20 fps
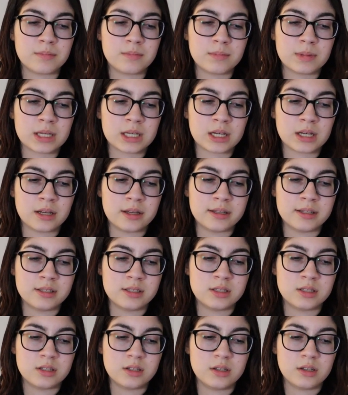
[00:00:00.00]

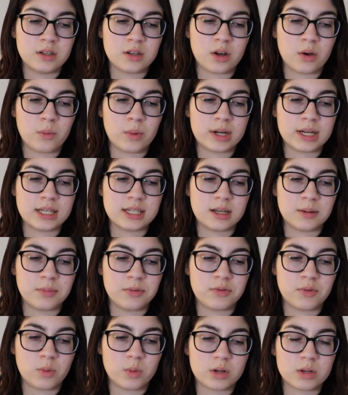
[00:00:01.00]
Because, you know, what he did
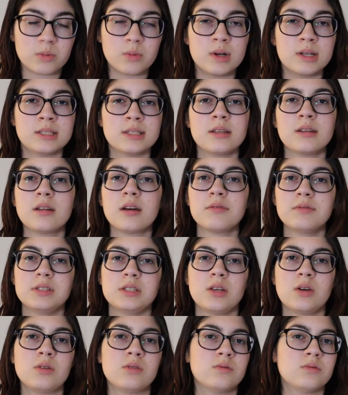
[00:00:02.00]
before wasn't of
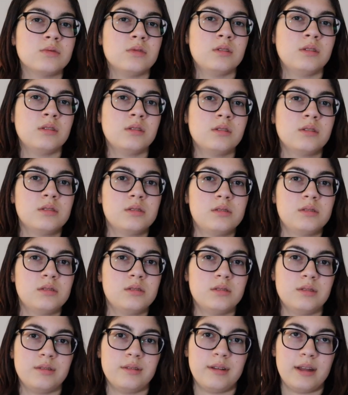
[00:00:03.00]
his own
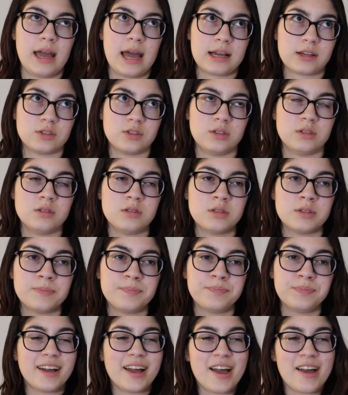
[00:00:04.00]
actions.
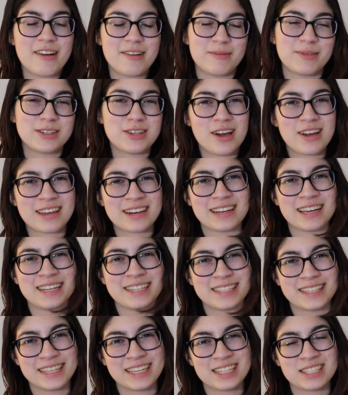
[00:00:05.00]
Alright, we're talking
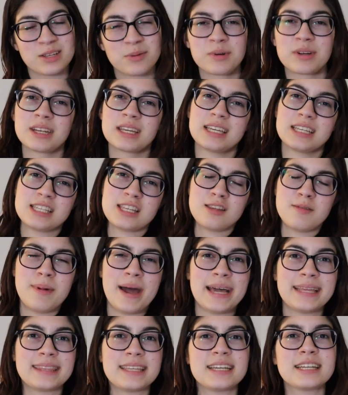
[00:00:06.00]
nice things, so we're gonna get to the
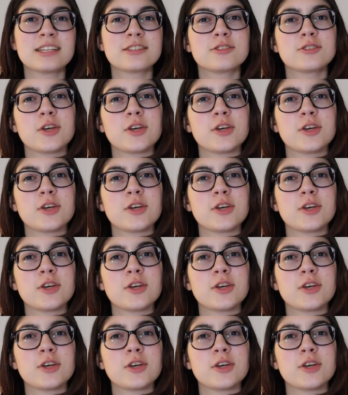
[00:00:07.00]
bad things.